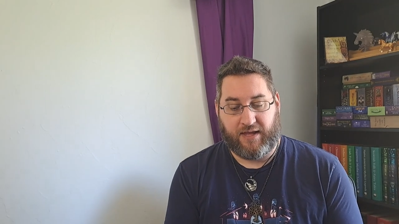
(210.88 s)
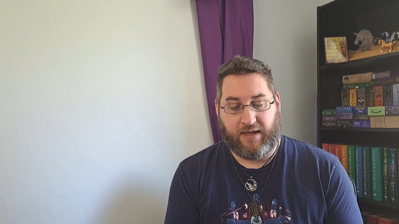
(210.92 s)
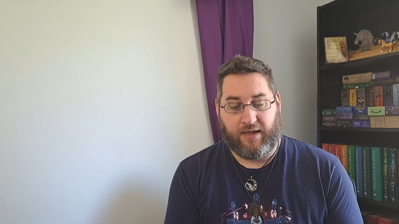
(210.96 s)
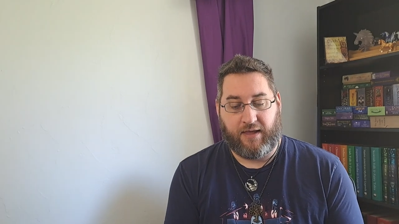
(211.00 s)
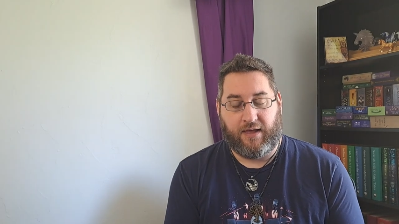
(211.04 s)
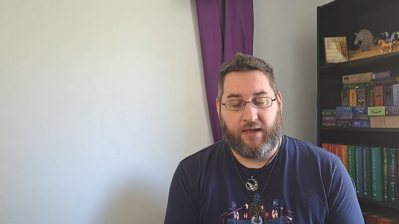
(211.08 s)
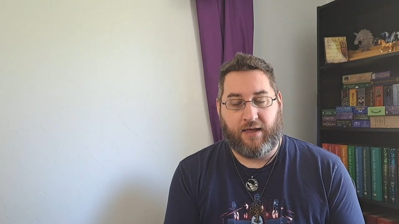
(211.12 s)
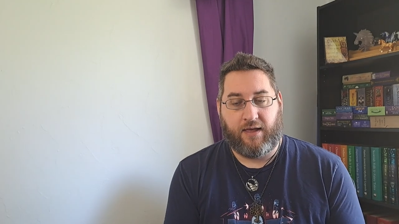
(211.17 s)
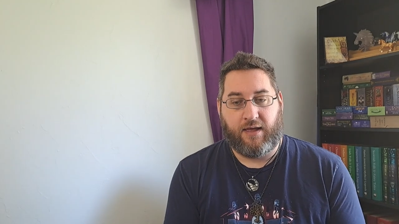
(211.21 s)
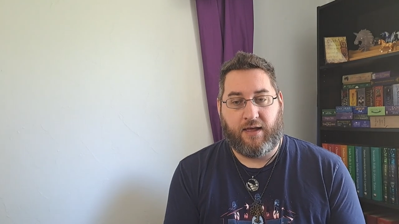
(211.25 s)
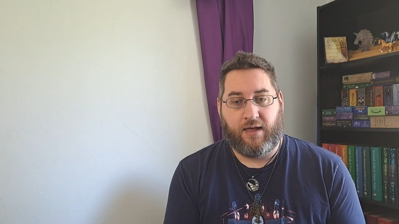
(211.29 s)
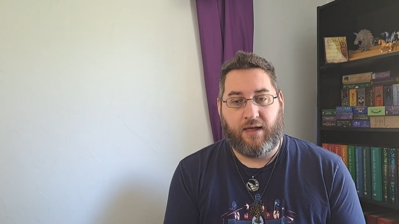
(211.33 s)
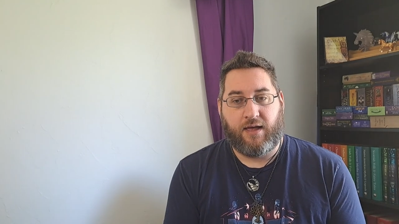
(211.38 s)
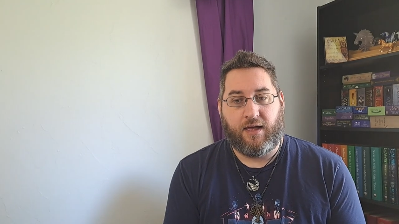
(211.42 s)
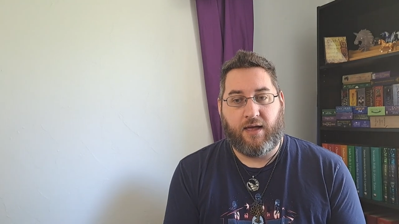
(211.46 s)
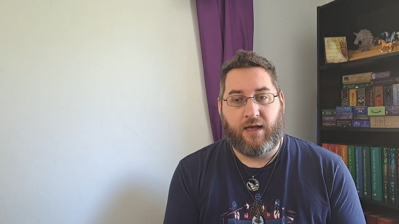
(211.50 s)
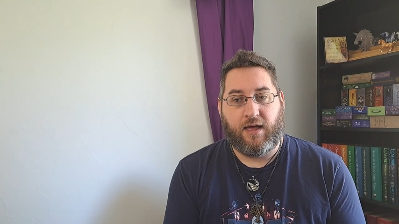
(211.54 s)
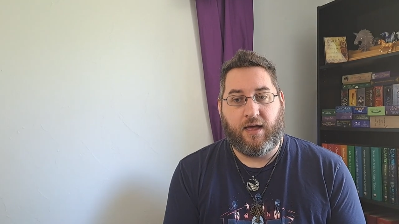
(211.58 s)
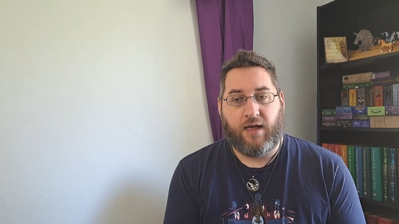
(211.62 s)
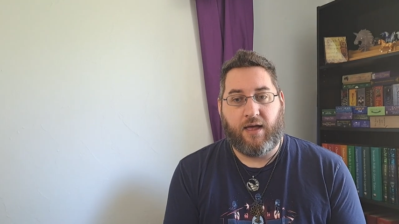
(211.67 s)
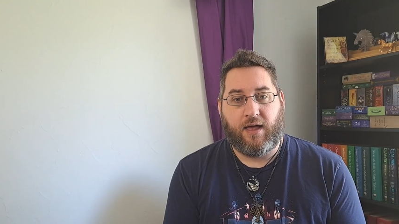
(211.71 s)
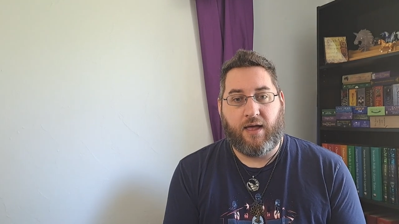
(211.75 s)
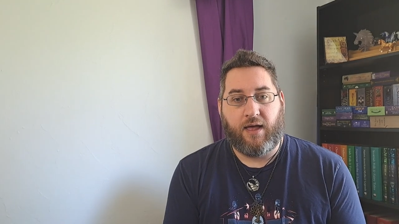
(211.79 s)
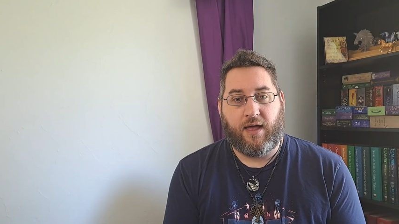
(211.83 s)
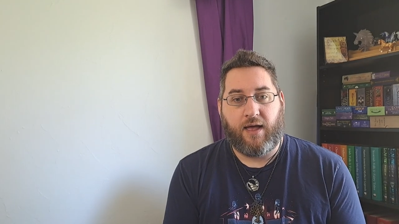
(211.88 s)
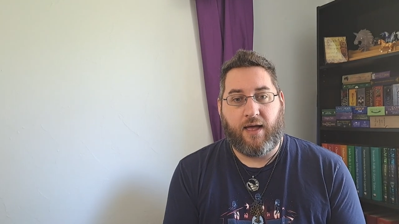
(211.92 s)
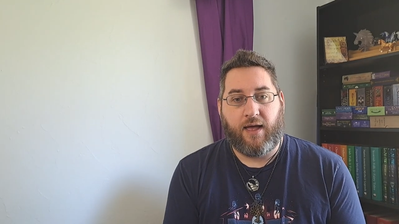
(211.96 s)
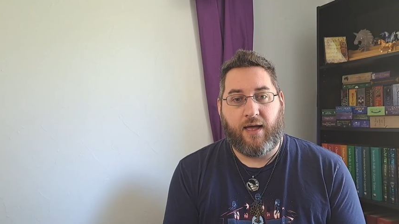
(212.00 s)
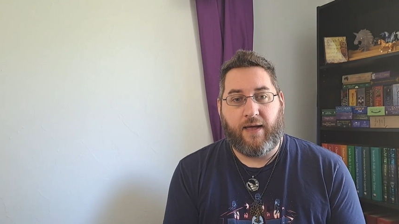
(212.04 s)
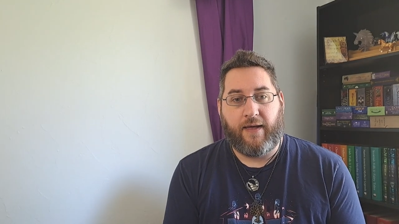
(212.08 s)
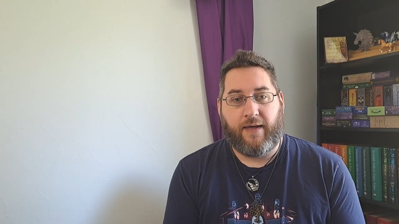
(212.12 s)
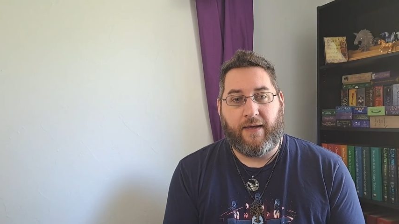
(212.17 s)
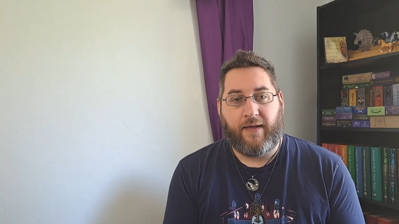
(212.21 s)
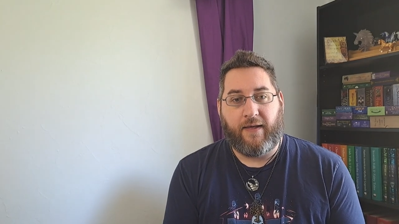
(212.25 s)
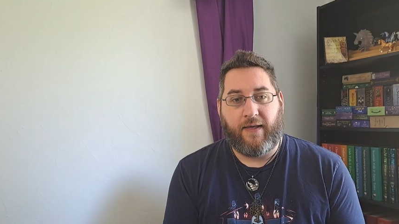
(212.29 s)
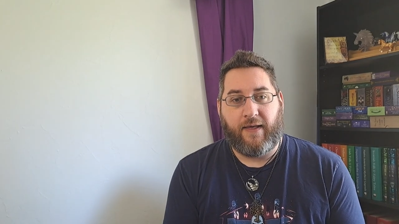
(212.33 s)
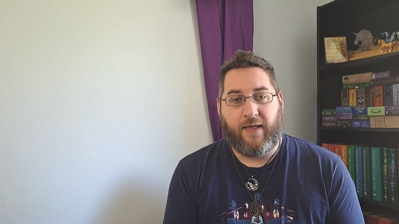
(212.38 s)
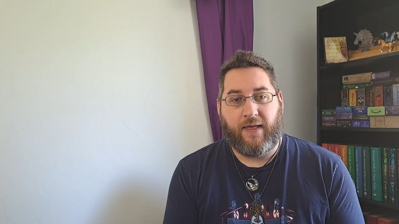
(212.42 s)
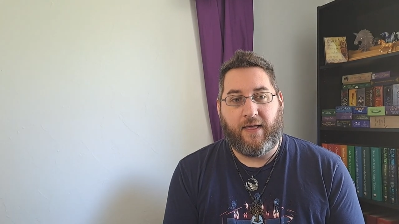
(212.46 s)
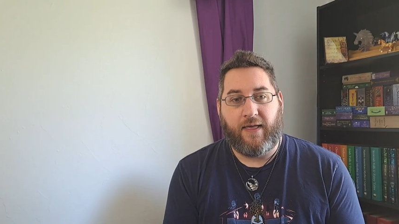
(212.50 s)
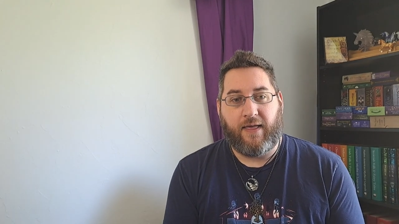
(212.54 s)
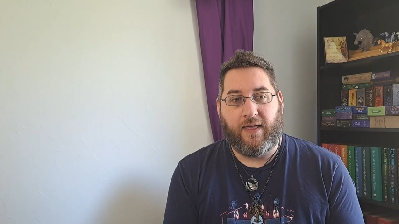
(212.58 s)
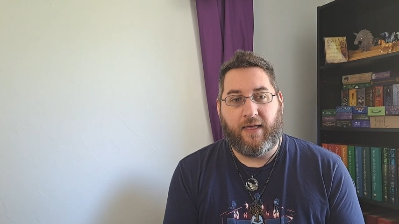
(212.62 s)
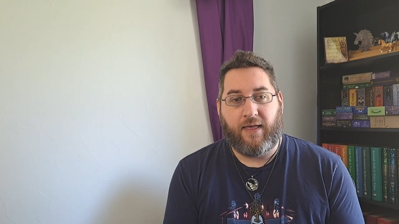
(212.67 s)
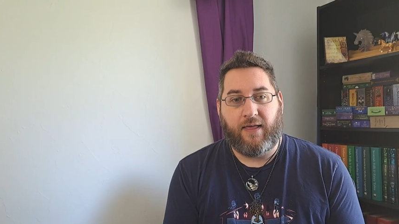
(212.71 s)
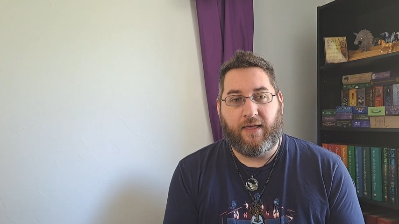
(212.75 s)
(silence)